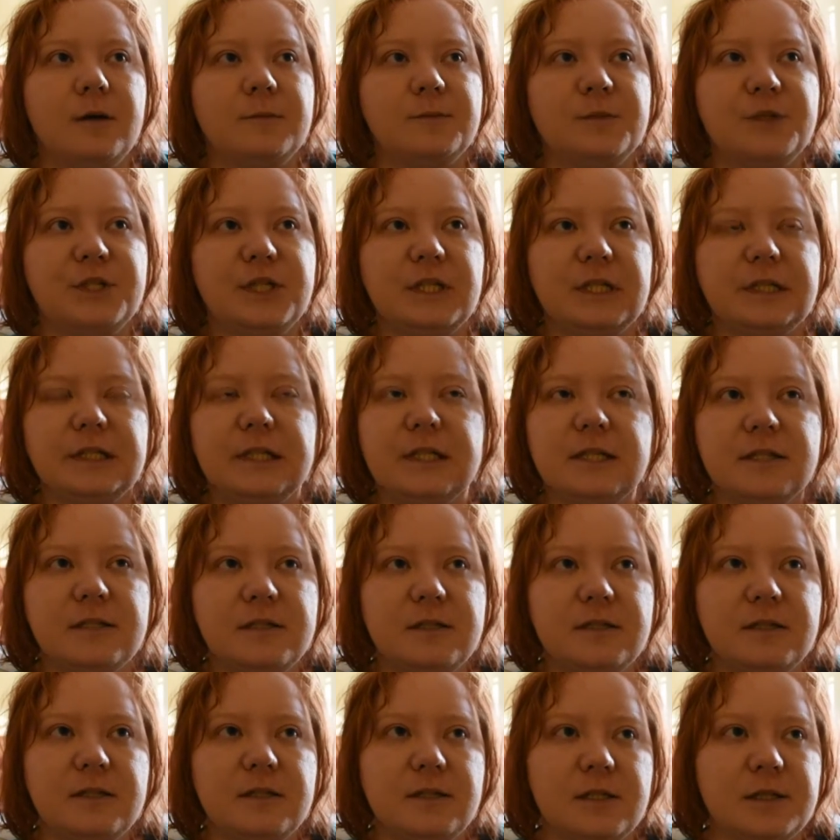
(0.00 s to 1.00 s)
She
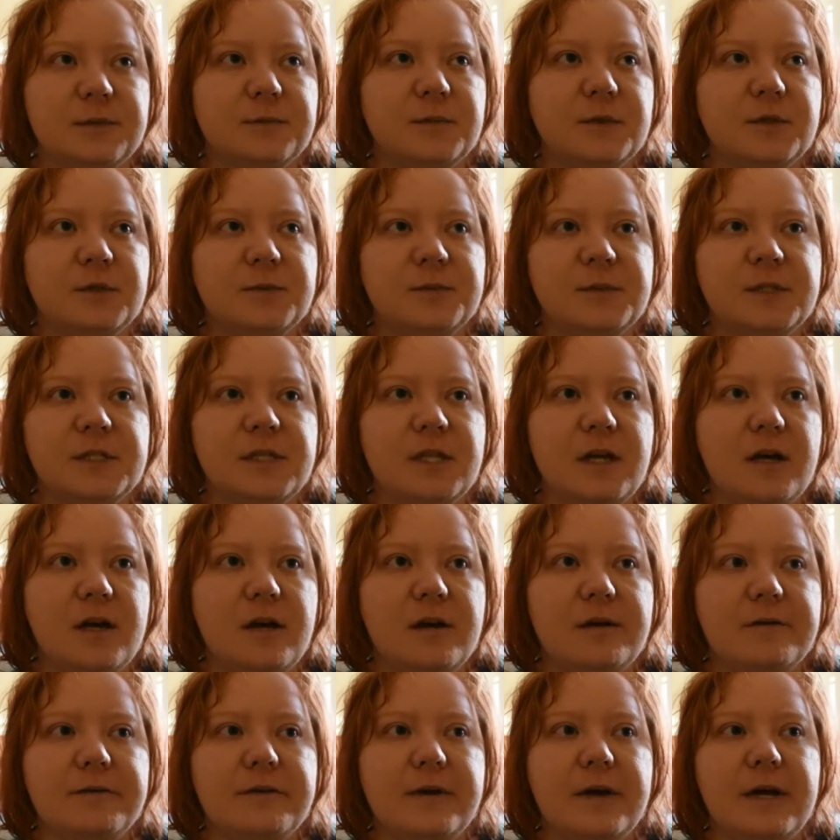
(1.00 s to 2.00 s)
lists the symptoms
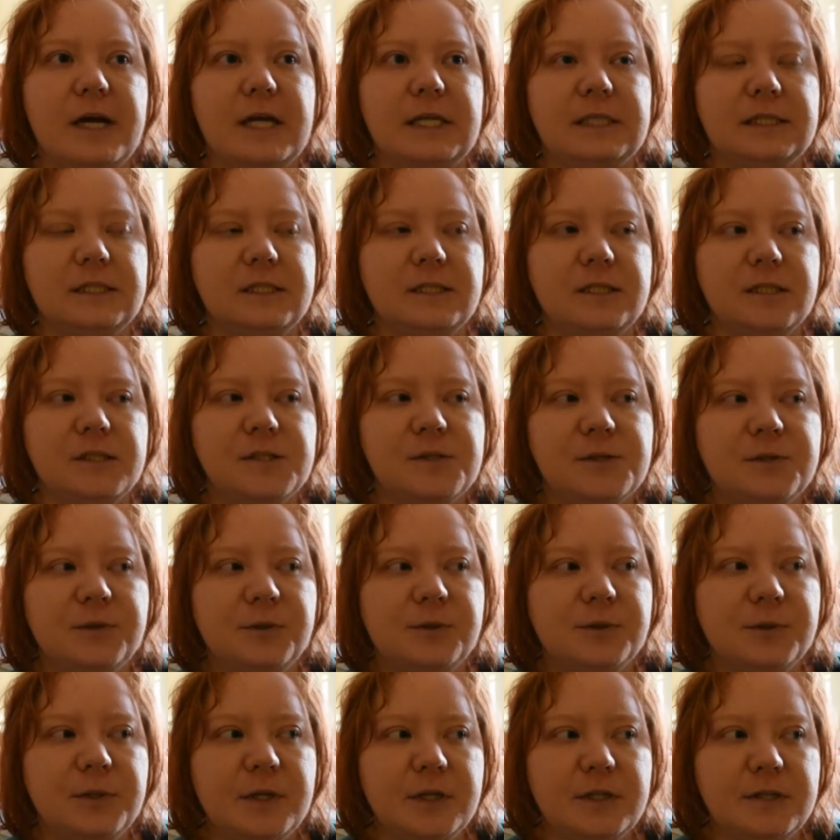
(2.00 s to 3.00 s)
there, and it's
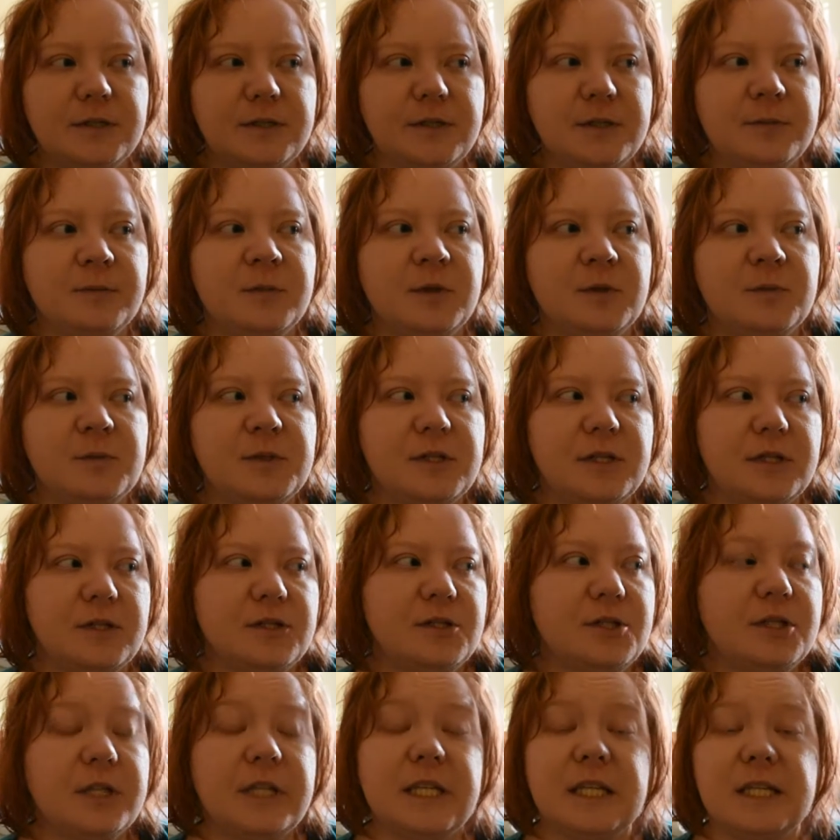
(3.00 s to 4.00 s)
true that the symptoms that
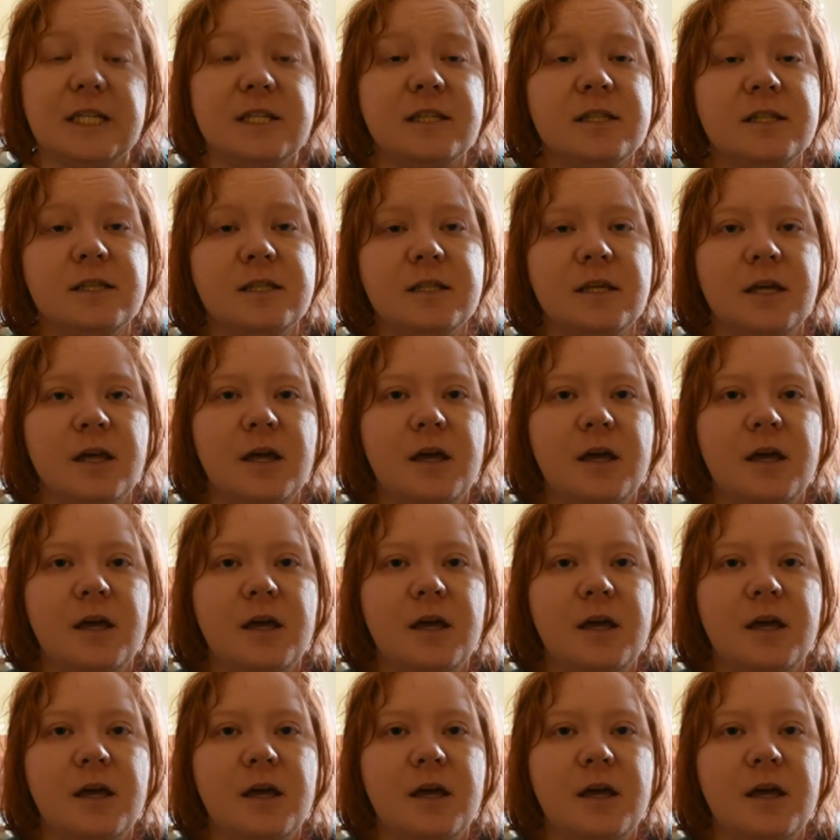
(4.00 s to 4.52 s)
she lists